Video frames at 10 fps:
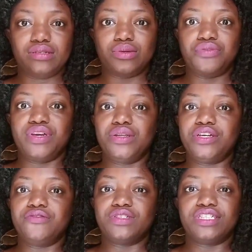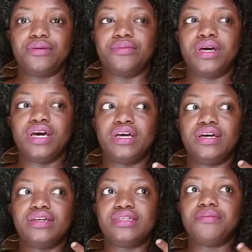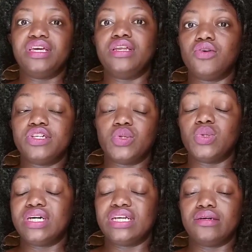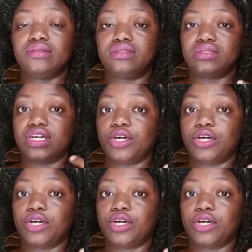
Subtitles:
So if you're looking for something or a toner that would